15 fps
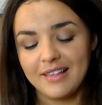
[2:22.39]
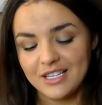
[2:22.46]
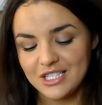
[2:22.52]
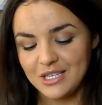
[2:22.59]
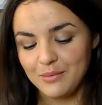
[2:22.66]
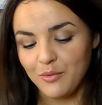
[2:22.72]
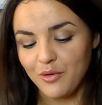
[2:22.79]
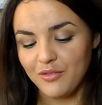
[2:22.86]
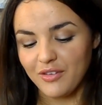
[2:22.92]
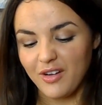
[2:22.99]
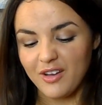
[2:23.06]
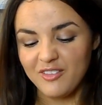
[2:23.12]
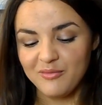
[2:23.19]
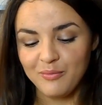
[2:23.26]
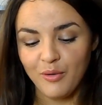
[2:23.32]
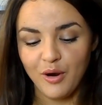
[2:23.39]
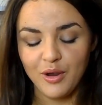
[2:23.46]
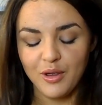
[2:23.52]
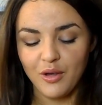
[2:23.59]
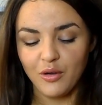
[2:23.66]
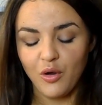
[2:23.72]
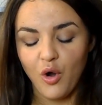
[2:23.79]
It's actually more of a kind of
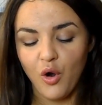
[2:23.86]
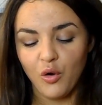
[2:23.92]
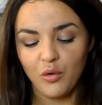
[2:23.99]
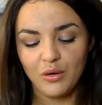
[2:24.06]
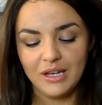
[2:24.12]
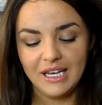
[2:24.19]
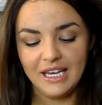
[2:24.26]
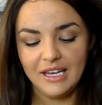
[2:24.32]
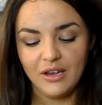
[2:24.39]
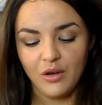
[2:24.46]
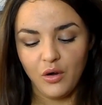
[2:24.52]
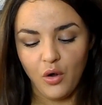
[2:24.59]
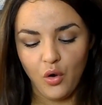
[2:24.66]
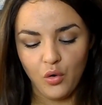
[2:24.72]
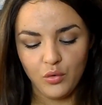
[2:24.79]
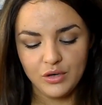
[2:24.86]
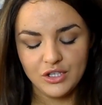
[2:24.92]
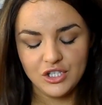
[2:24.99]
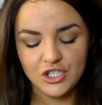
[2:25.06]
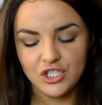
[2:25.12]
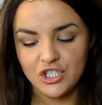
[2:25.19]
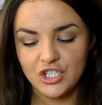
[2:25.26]
bright corally
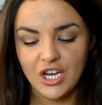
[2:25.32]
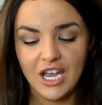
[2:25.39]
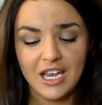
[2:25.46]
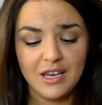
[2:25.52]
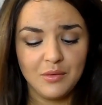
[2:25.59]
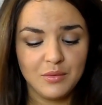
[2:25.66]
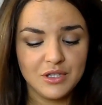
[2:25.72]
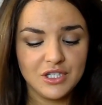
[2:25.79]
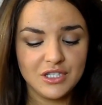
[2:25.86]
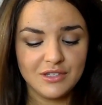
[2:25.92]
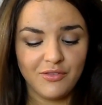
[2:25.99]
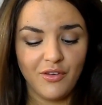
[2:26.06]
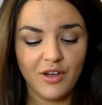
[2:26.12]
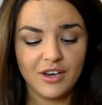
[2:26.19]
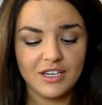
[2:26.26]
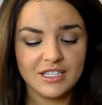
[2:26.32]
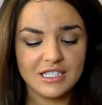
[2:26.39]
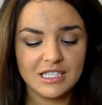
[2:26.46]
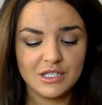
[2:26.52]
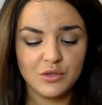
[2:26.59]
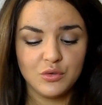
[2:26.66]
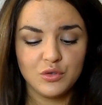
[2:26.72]
orange shade, which is fine
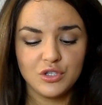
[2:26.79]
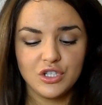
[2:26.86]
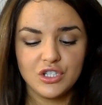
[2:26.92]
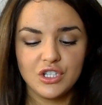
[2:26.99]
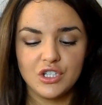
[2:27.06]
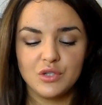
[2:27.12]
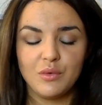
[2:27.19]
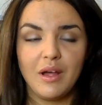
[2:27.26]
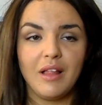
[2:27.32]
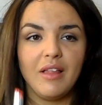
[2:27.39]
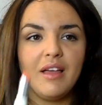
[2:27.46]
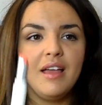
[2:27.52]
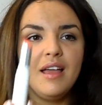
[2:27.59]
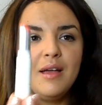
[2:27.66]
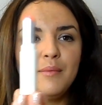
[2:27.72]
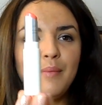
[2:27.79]
because it's gorgeous as well.